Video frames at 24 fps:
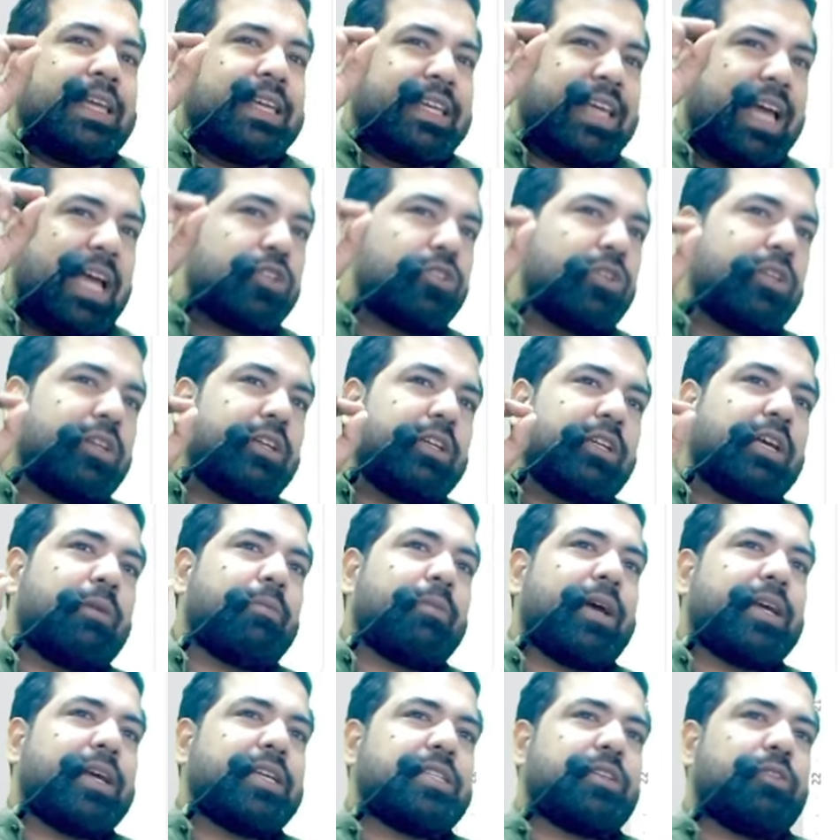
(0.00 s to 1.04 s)
Casual
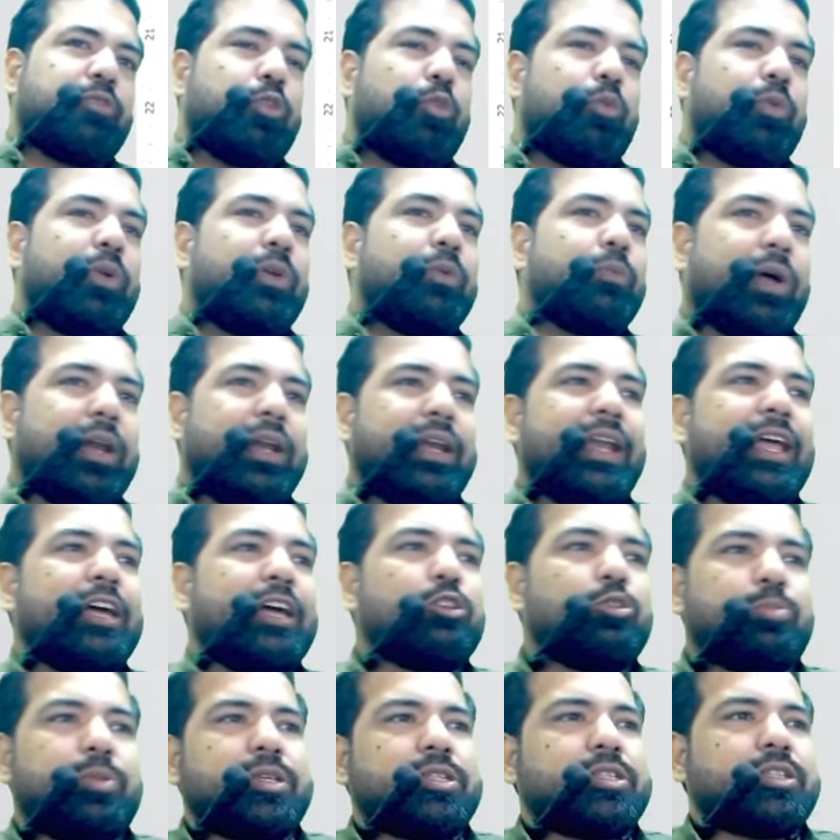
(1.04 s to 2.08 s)
income, guys, if you win 1 lakh
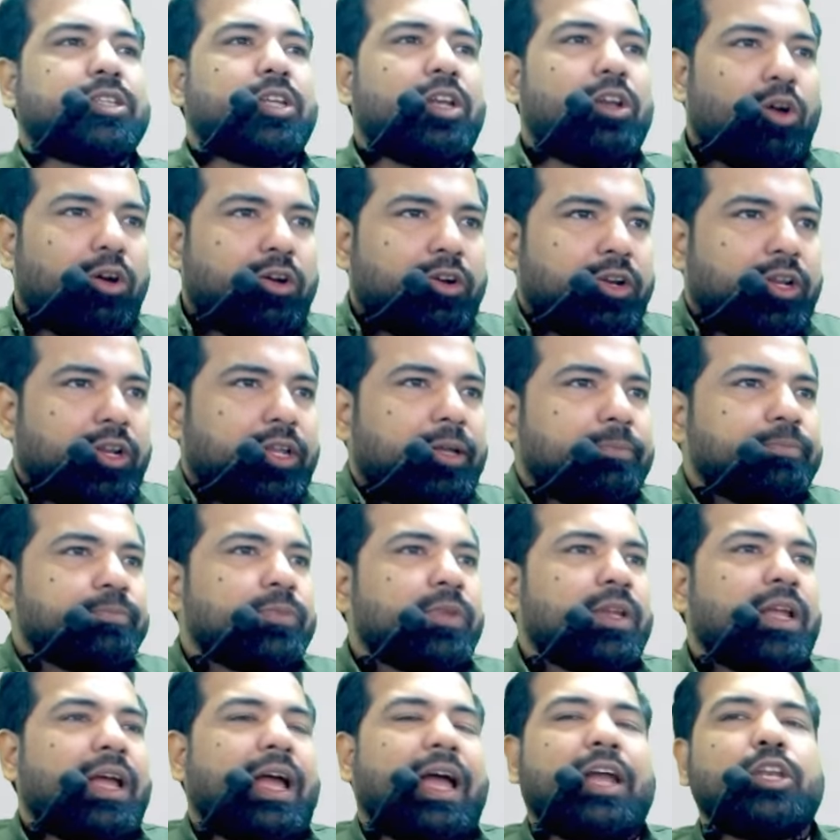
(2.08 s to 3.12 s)
rupees in a lottery
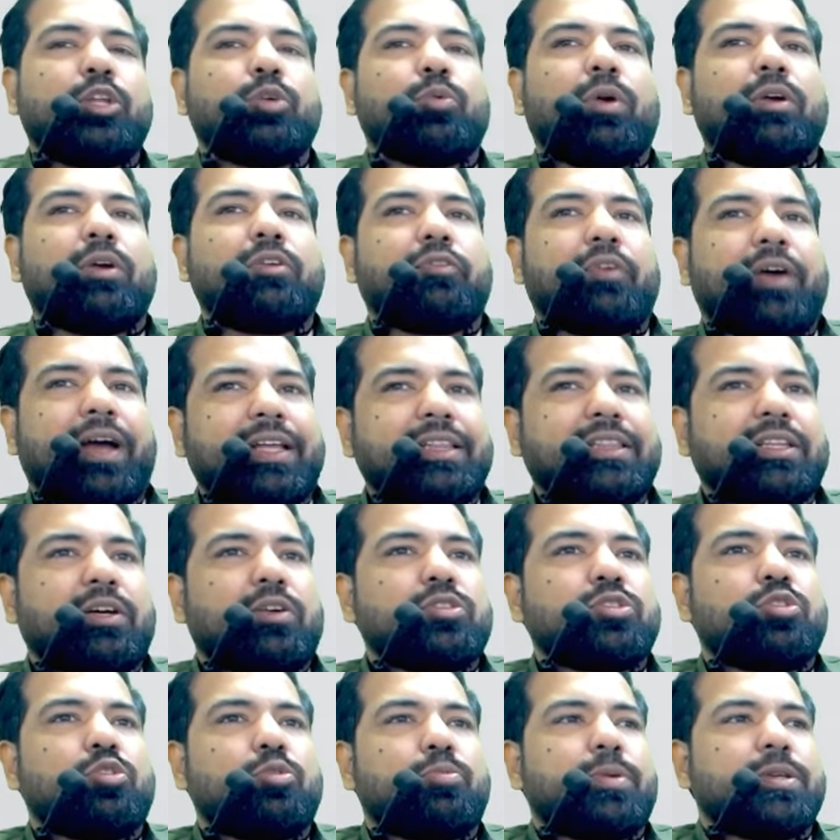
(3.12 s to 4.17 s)
and you want
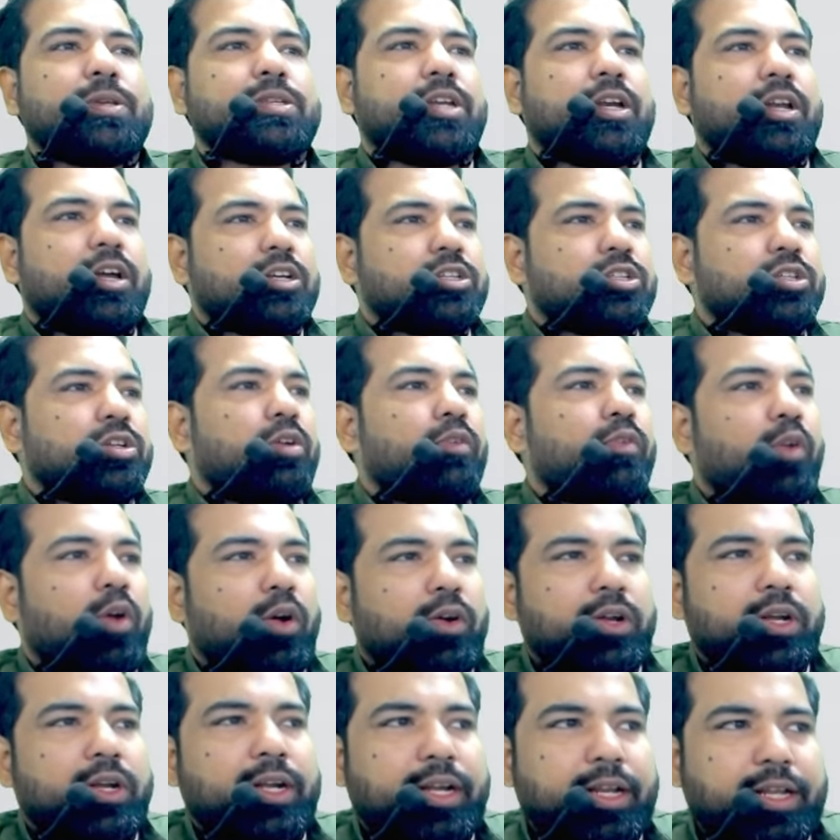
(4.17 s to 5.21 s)
5,000 rupees deduction of
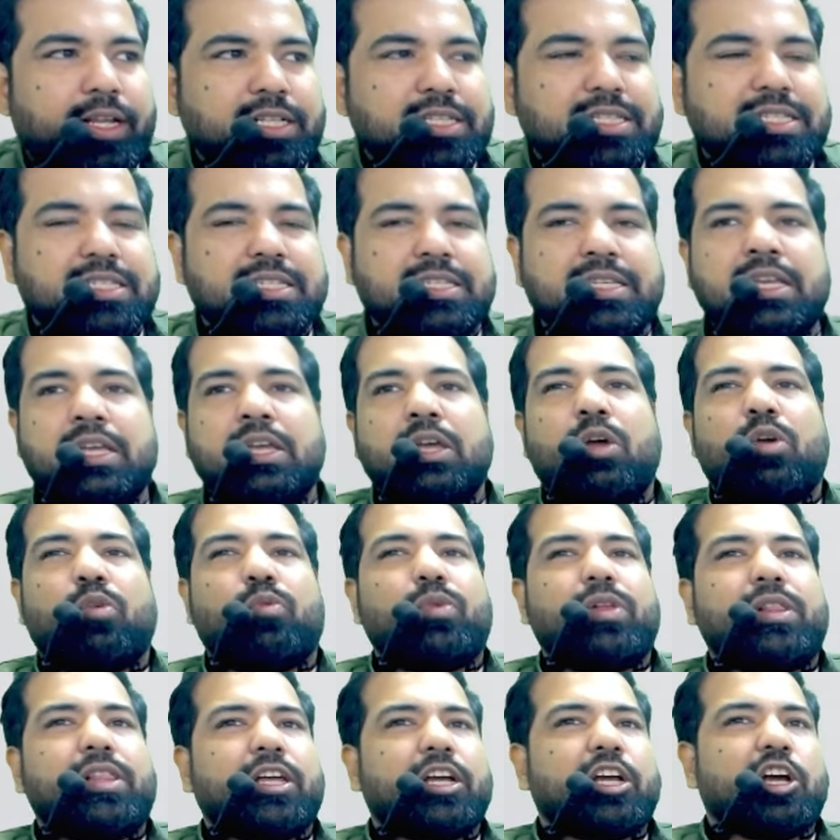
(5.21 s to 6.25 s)
lottery tickets,
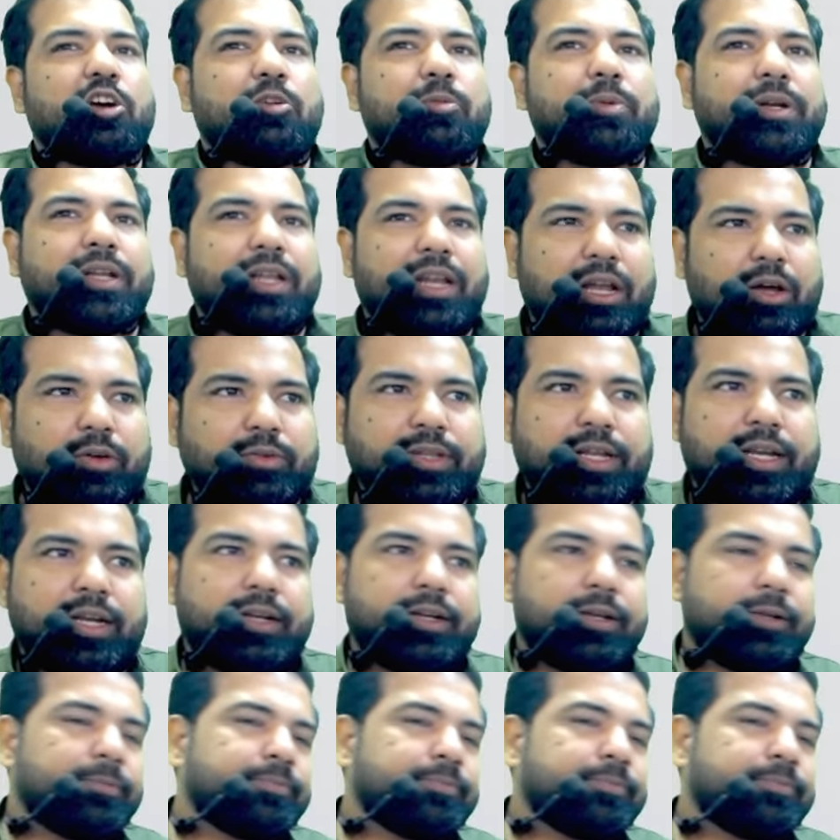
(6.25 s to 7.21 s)
will the government allow that?